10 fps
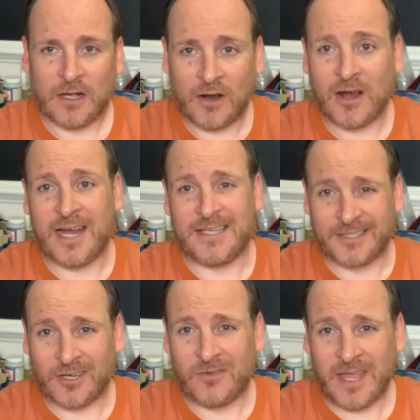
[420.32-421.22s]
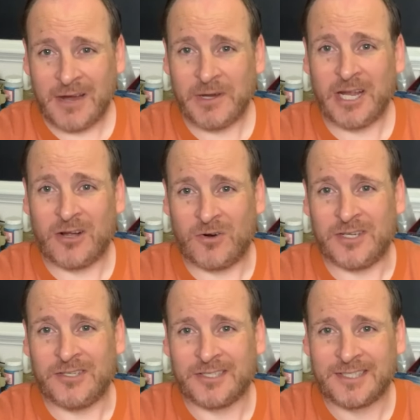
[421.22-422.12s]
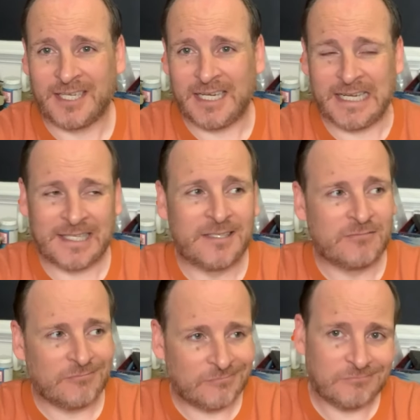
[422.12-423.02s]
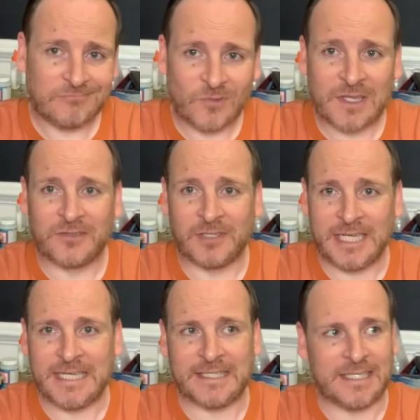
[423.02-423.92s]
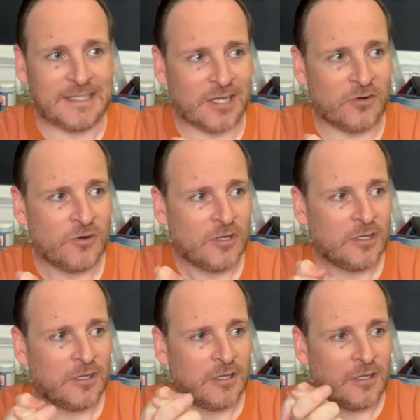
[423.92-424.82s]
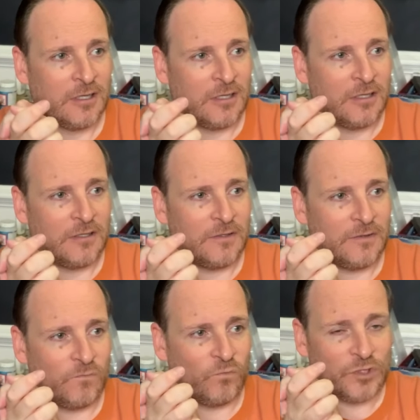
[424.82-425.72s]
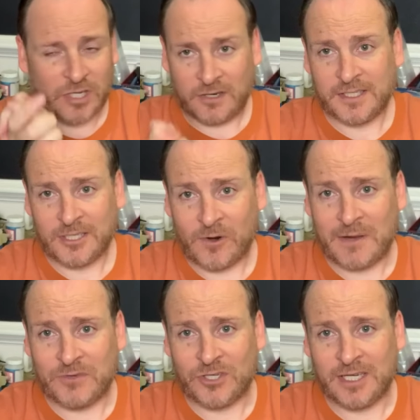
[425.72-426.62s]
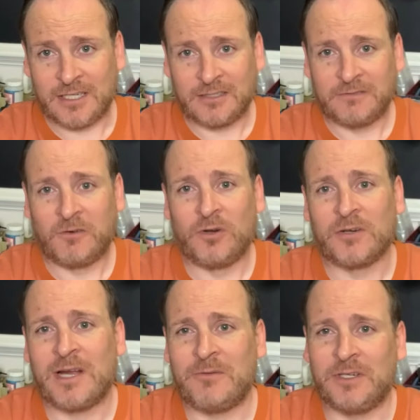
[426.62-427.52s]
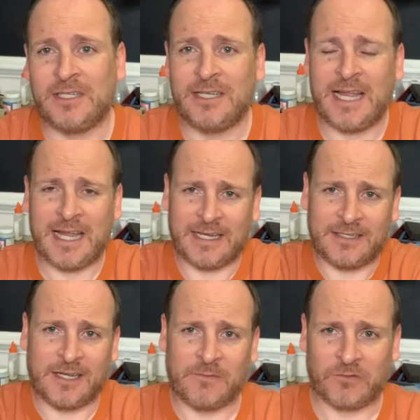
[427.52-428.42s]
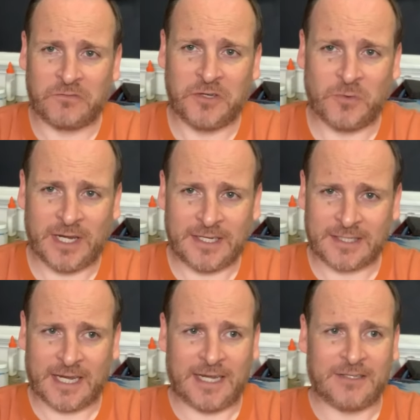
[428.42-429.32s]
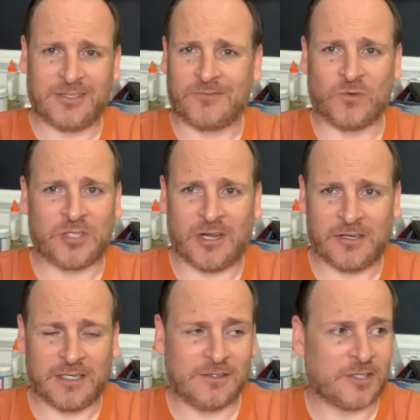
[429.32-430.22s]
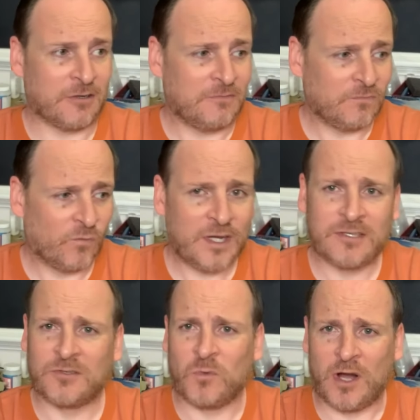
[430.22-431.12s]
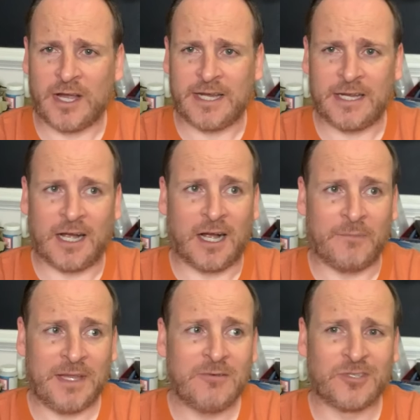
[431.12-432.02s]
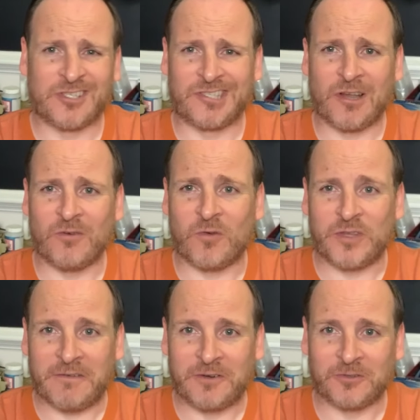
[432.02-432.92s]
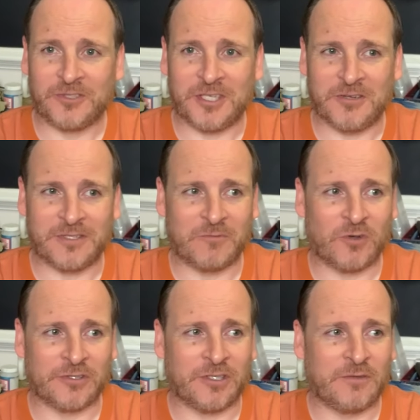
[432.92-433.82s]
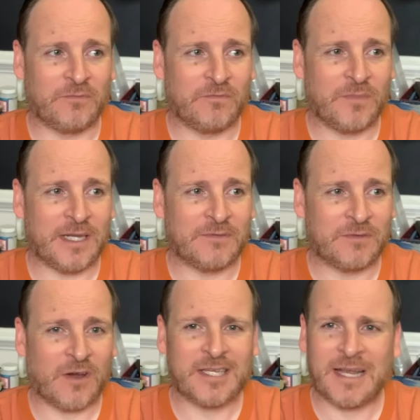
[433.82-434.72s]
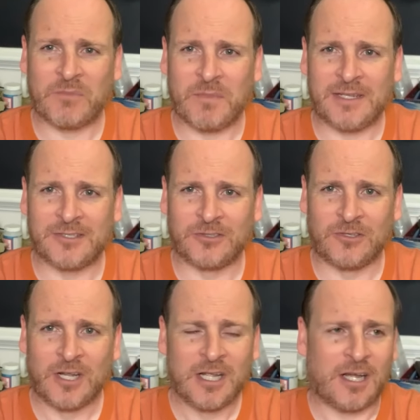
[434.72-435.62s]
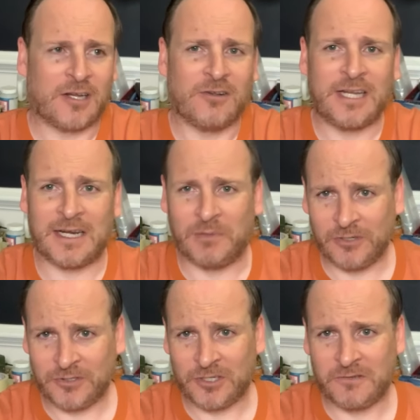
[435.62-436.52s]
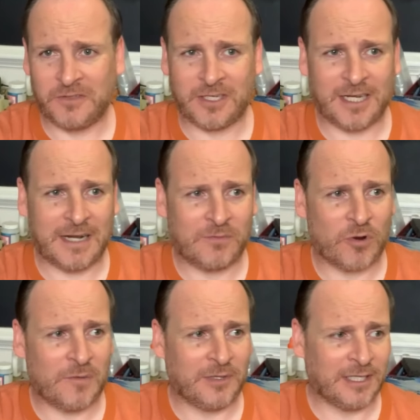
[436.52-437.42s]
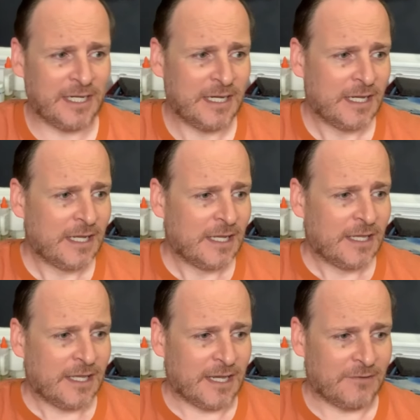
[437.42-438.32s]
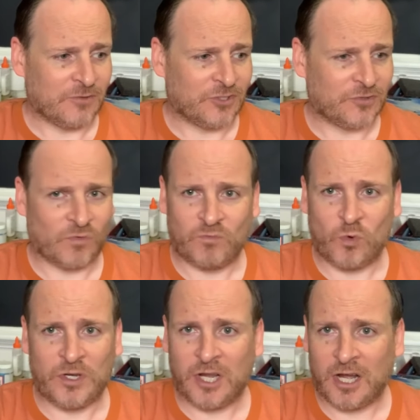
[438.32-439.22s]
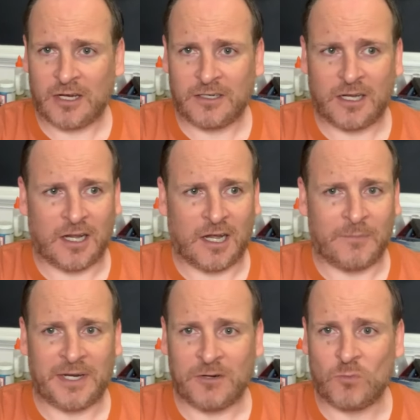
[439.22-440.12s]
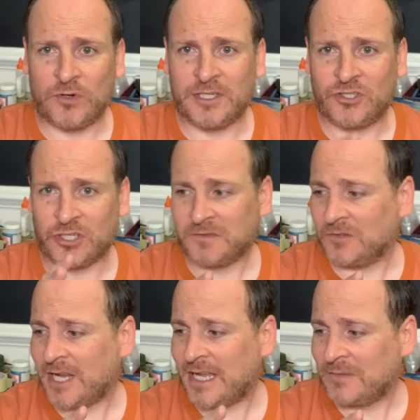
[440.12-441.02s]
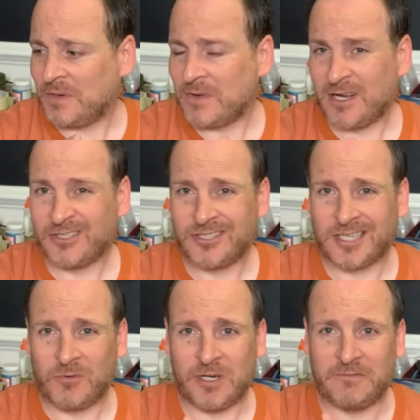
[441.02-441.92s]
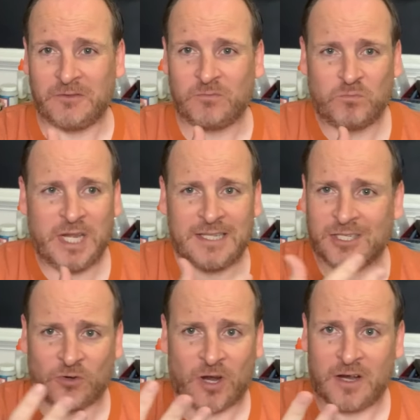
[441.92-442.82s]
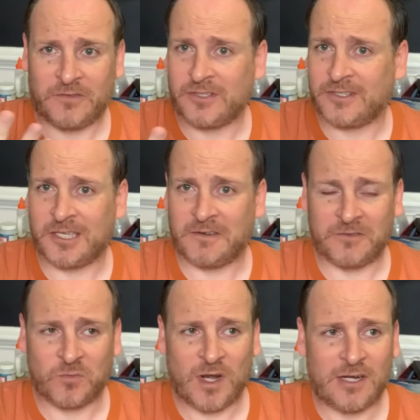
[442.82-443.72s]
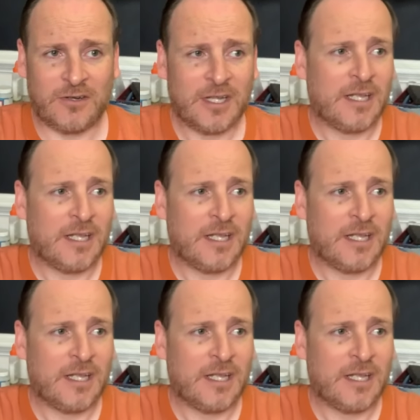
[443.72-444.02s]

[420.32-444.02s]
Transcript: All right, so there we go. And you can see it's relatively easy. So returned the Silhouette machine, fooling around with it, and um, for a few weeks, and just returned it. So reasons why, um, it was just so difficult to use. It wasn't being very temperamental. I couldn't get the Bluetooth to connect properly. It was just wouldn't cut. Um, I don't want this just for canopy masks. I want it for kids crafts and stuff as well.